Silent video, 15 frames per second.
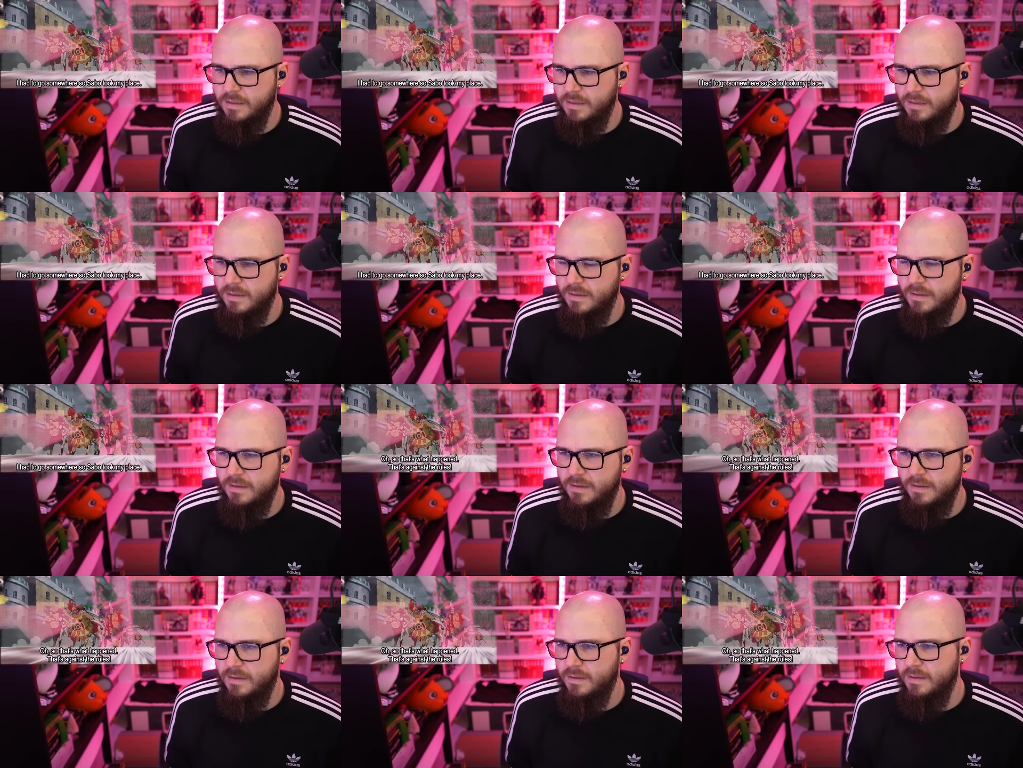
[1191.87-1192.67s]

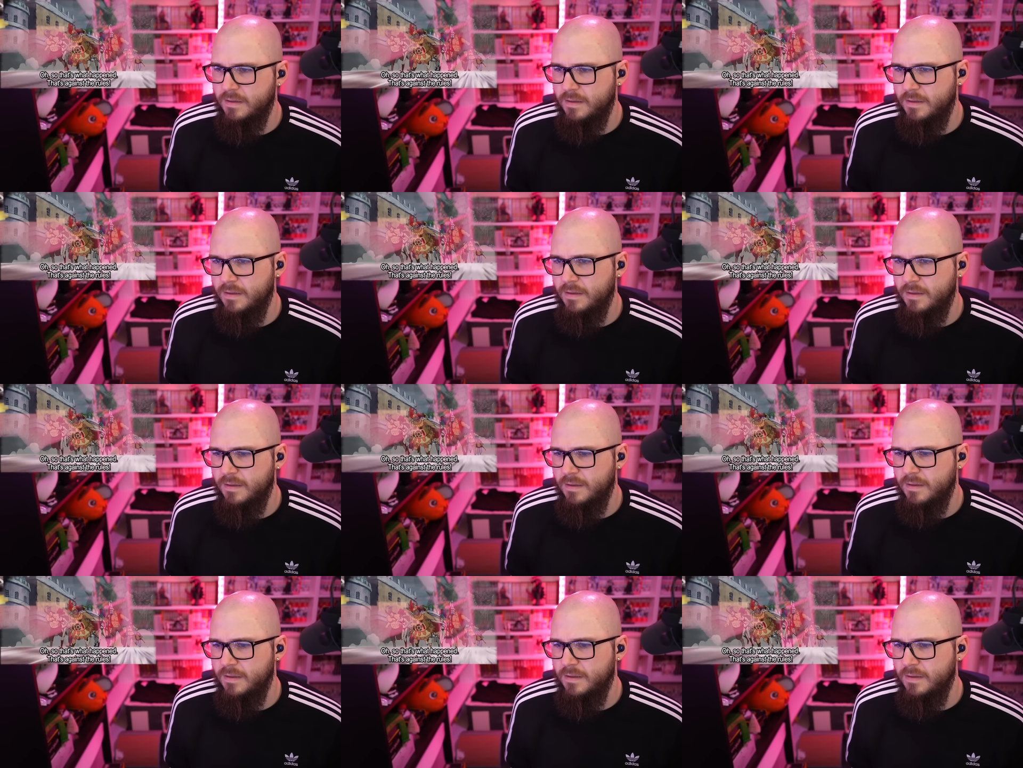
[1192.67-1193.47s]

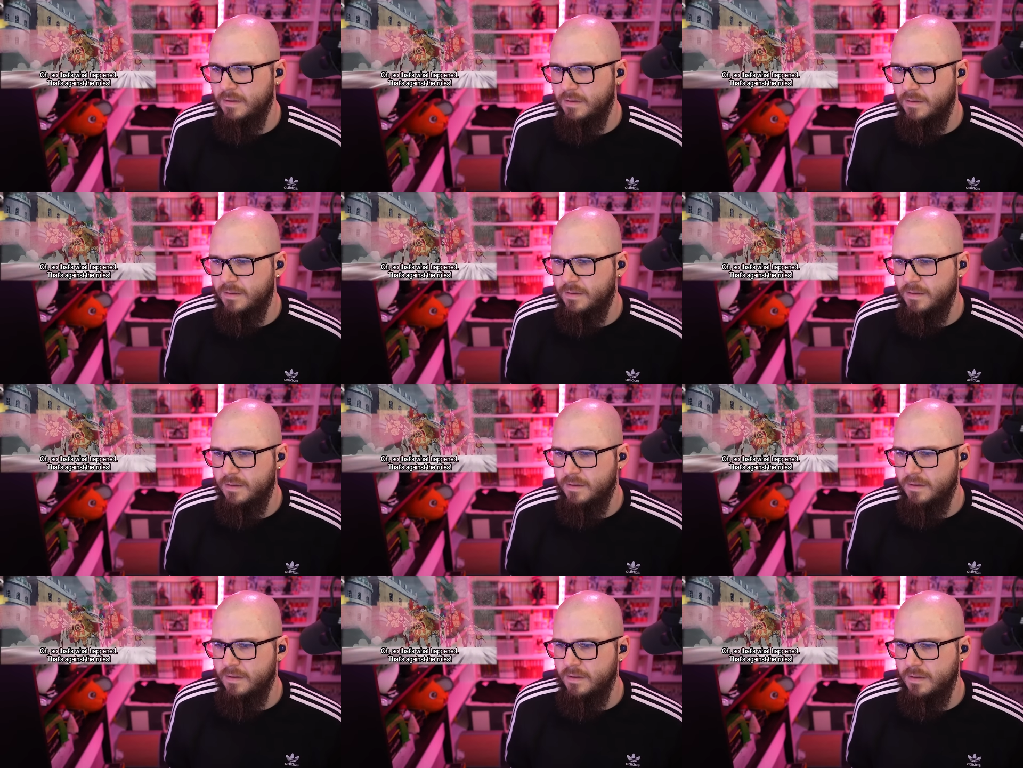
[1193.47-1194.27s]

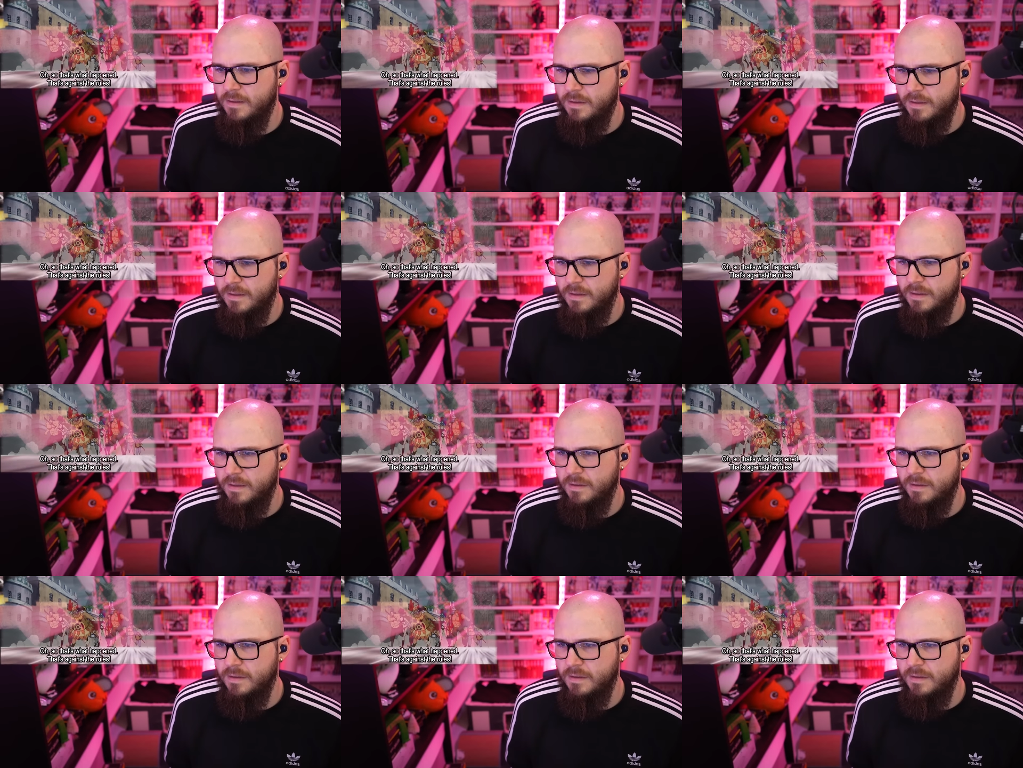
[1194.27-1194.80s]
Nothing is said.